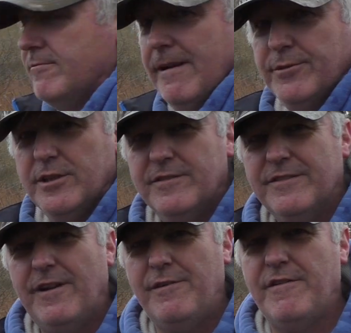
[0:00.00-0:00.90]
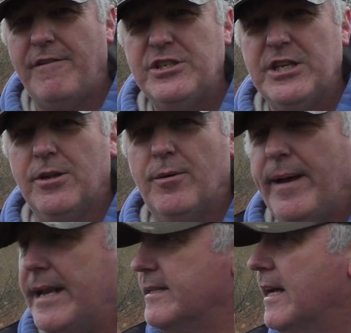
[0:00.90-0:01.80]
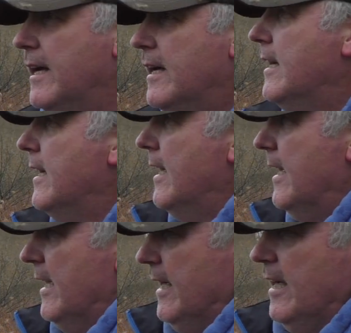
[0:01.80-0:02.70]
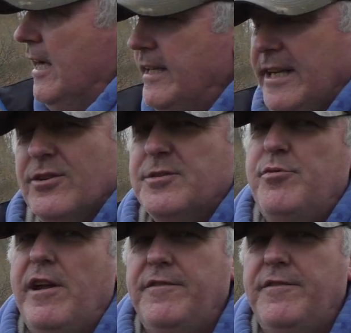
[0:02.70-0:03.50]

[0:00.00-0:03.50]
around another very, very shallow bend. And it looks pretty